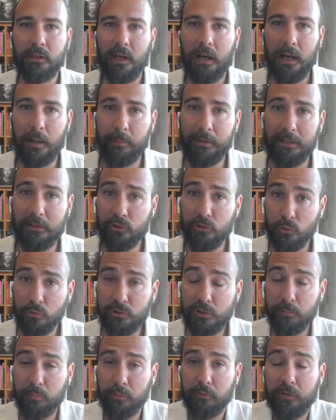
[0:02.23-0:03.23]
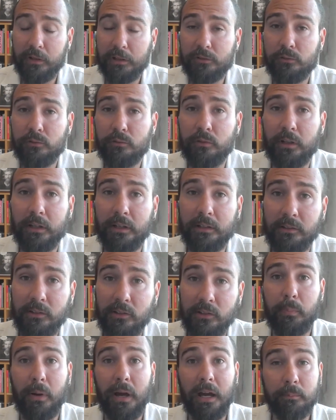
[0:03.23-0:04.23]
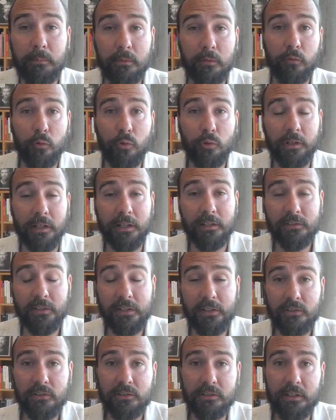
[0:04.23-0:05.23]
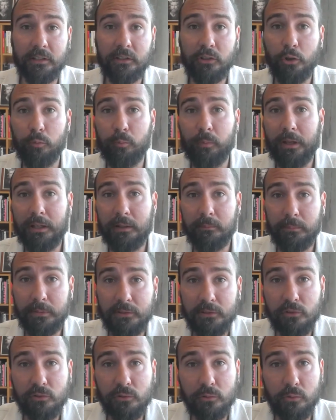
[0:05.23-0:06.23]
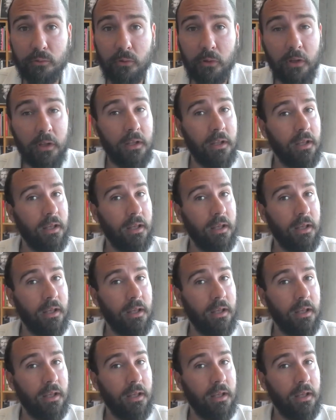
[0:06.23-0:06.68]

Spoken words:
I'm an associate professor at the Department of Organization at Copenhagen Business School,